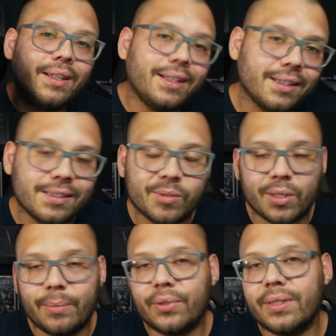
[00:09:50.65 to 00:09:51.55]
hit that
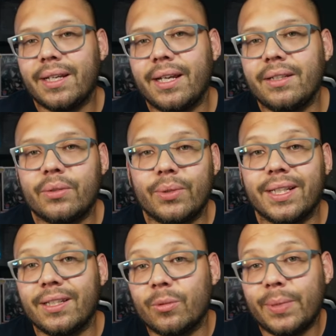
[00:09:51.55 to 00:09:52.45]
subscribe button, and ring
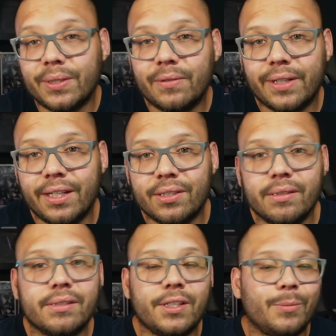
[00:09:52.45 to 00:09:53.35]
that little bell
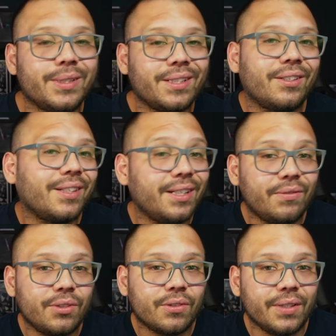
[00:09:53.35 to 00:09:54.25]
notification so you don't miss out on any
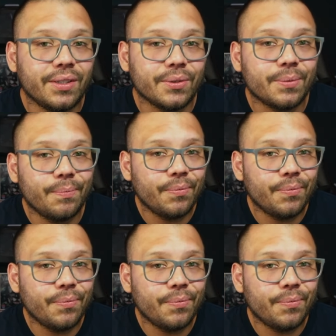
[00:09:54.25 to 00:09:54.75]
future videos.